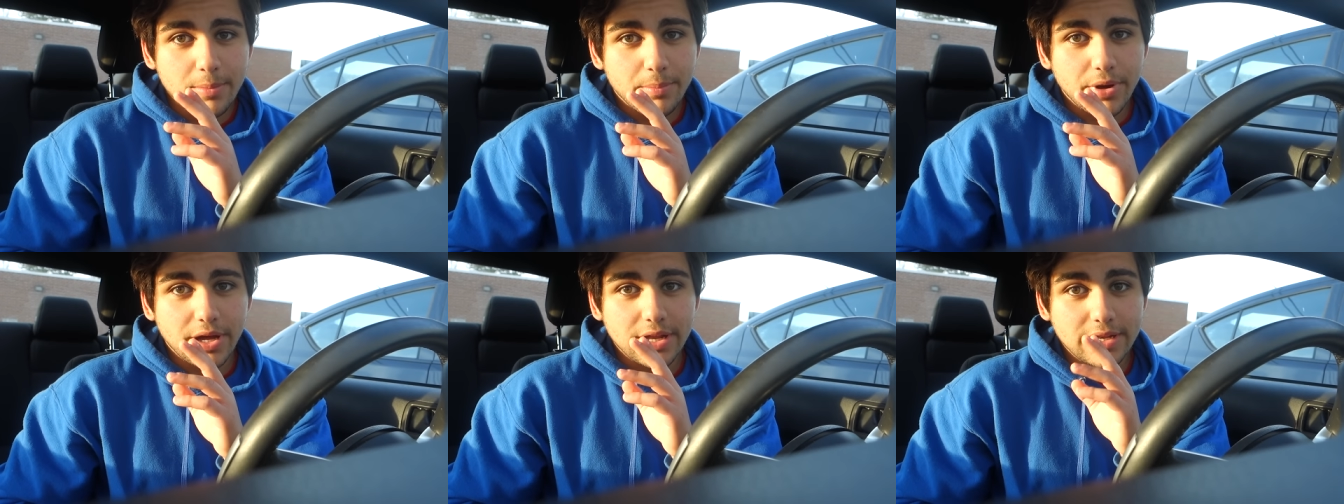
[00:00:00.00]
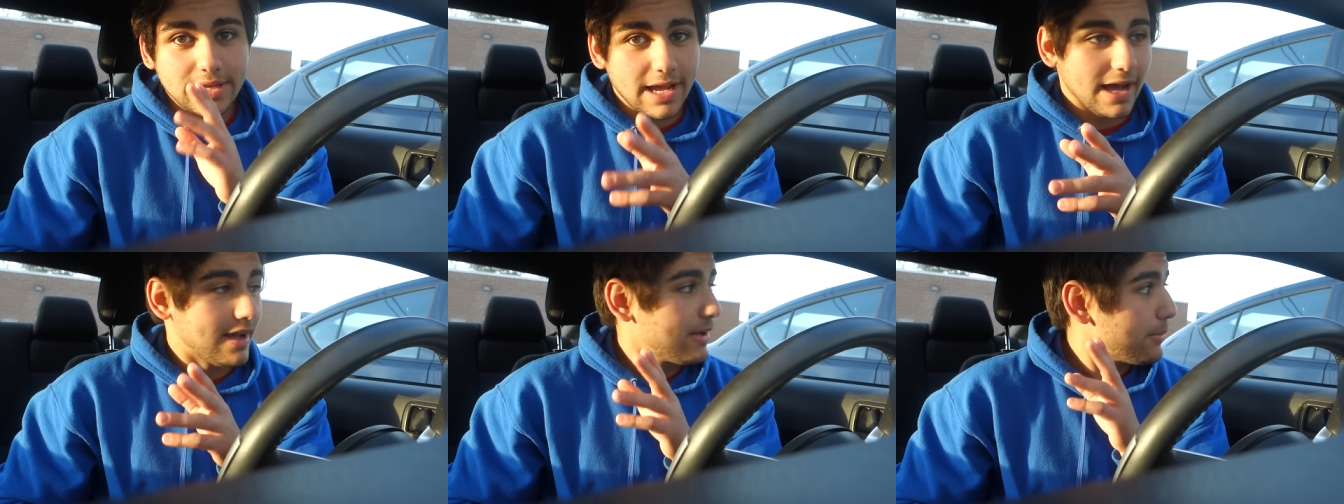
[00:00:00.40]
But
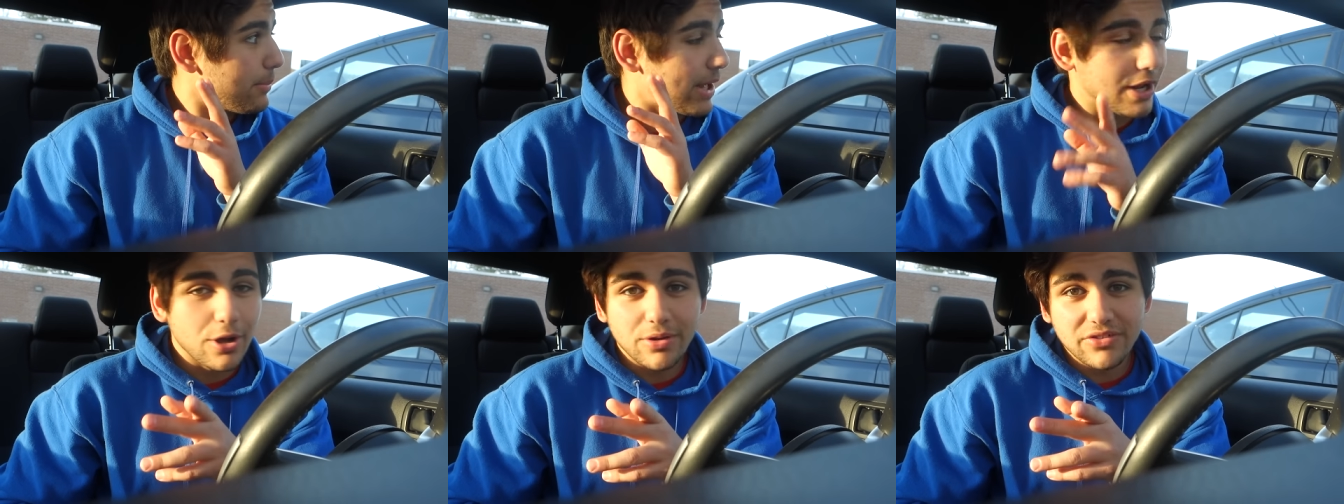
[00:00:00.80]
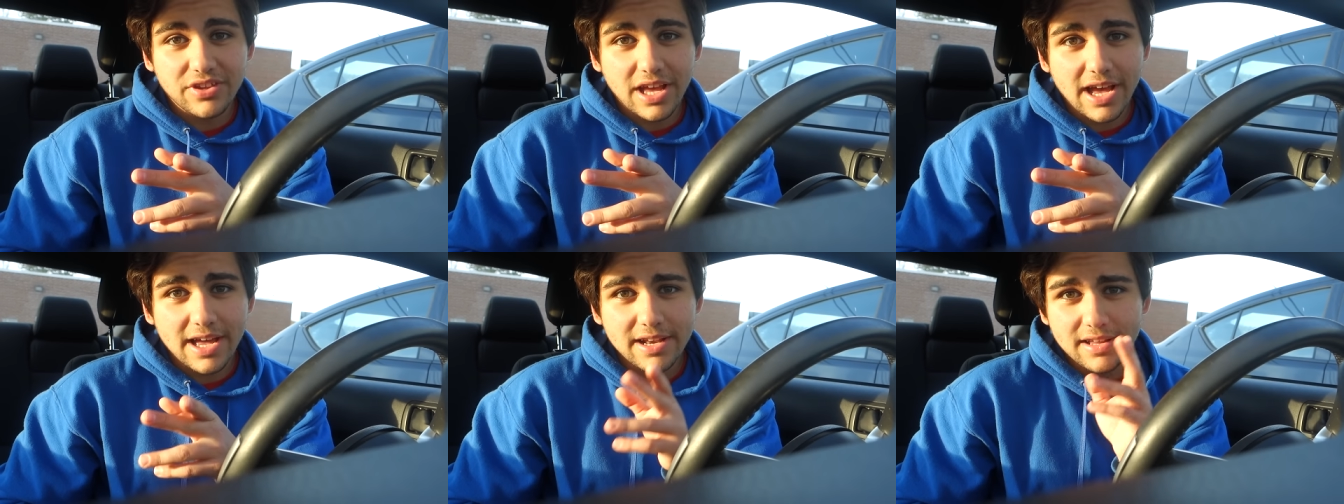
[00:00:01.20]
yeah, about to go
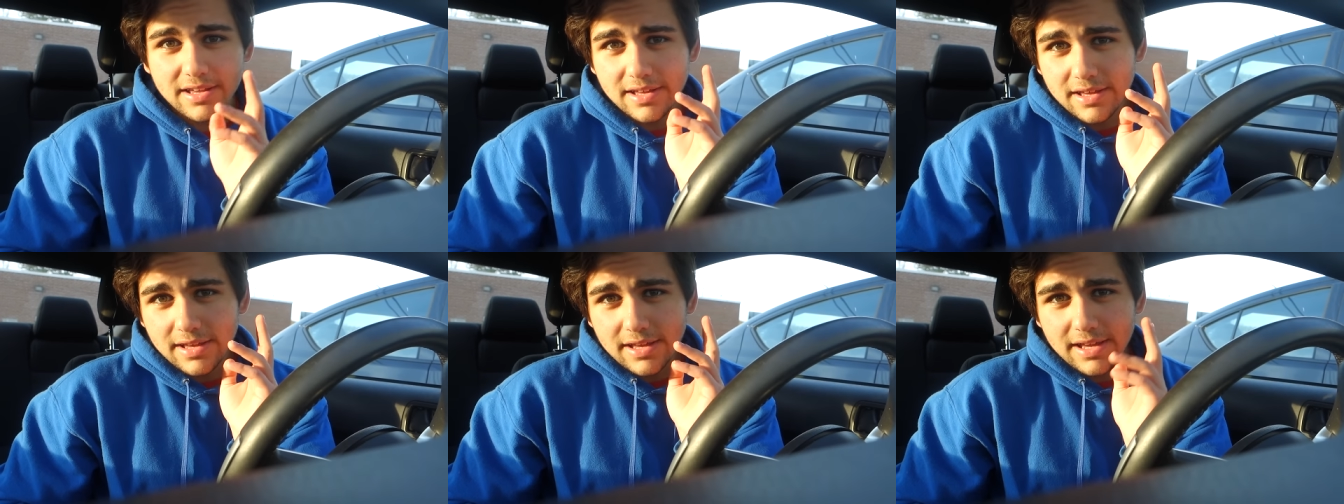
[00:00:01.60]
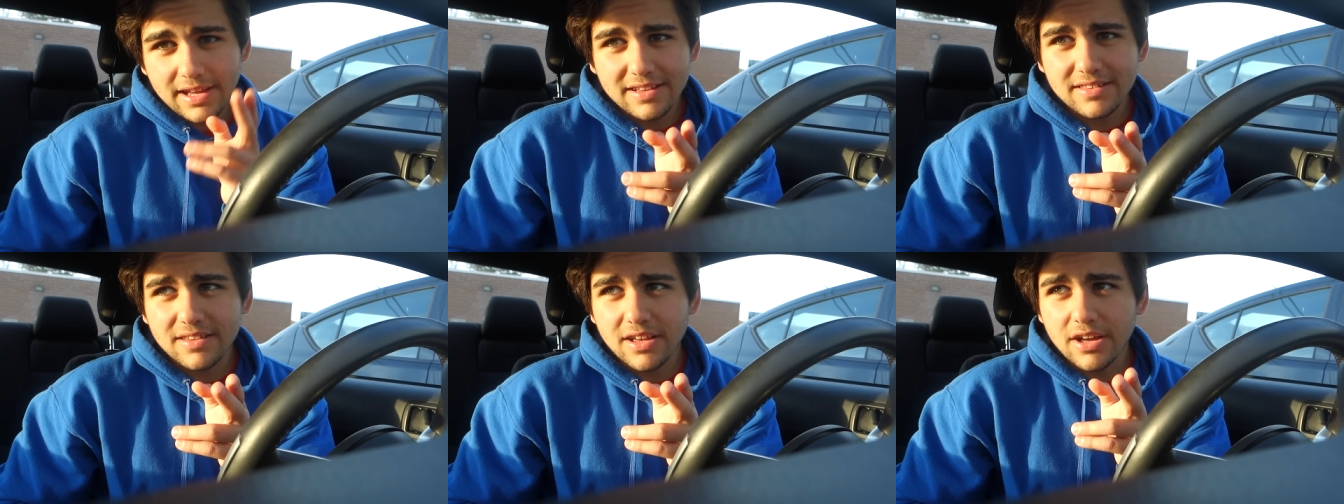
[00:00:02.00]
inside, hit